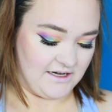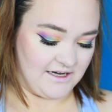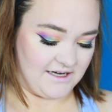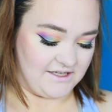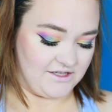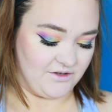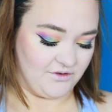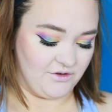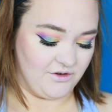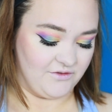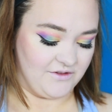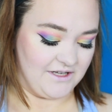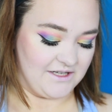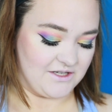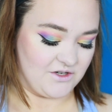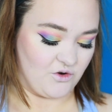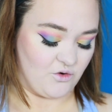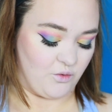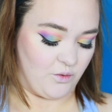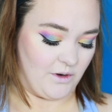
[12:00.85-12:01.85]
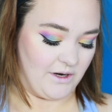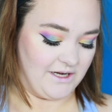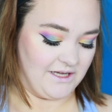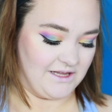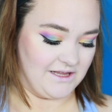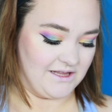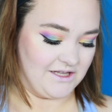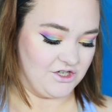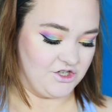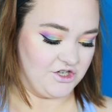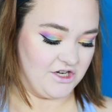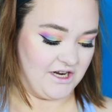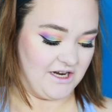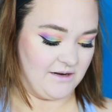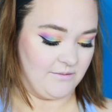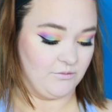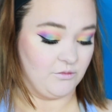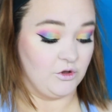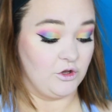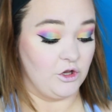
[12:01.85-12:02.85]
I don't know if that's quite the
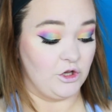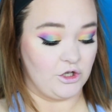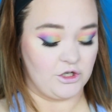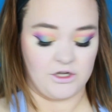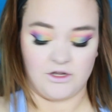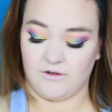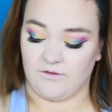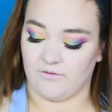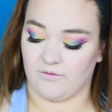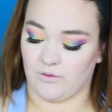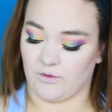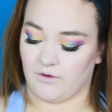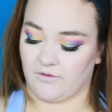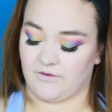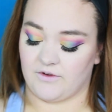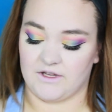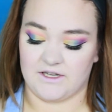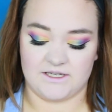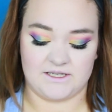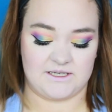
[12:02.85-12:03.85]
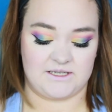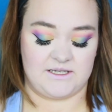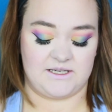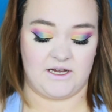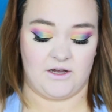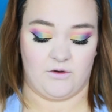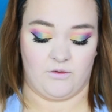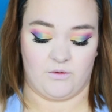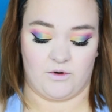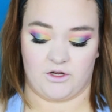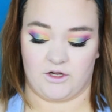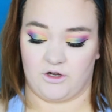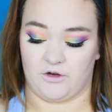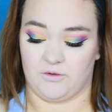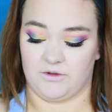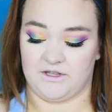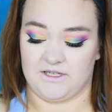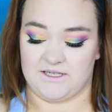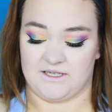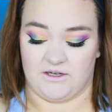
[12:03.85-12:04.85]
shade I'm looking for this. So we're going to
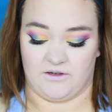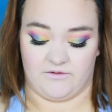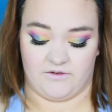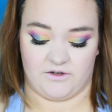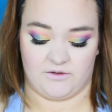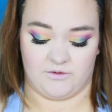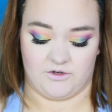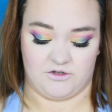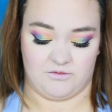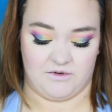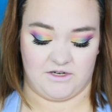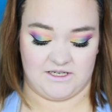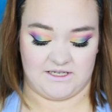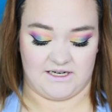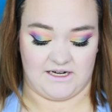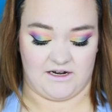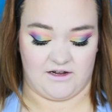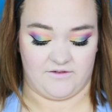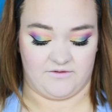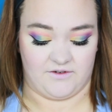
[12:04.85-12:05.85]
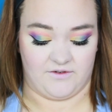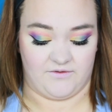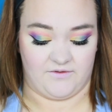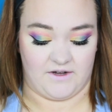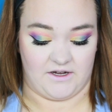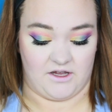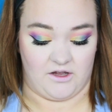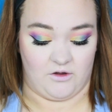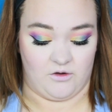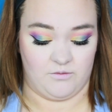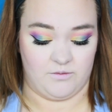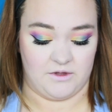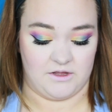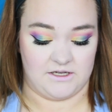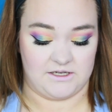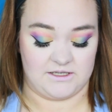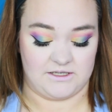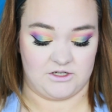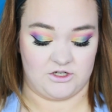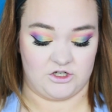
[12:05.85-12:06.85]
go with the silver, which means I now have to fucking open
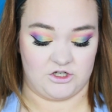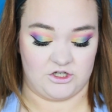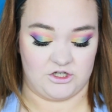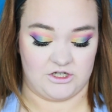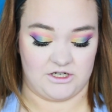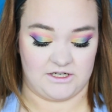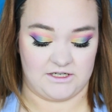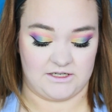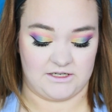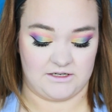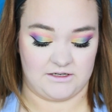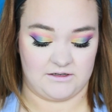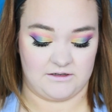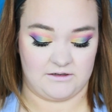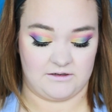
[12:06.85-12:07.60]
this shit.